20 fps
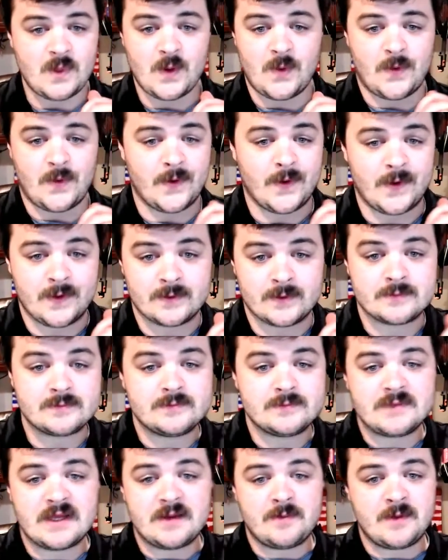or
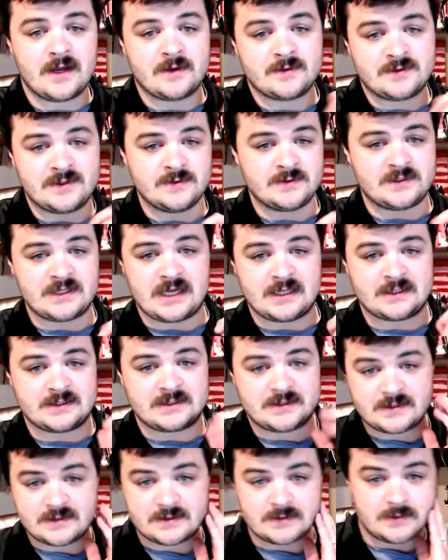give me your 2
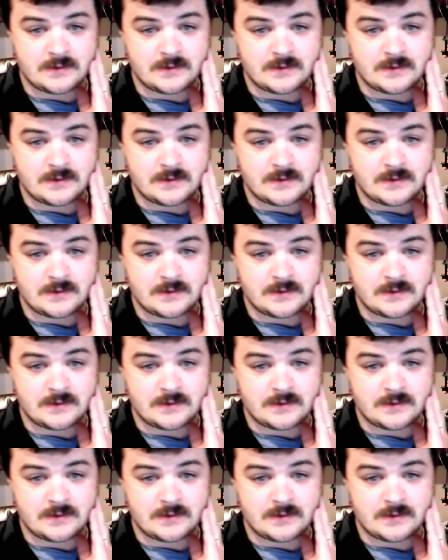cents,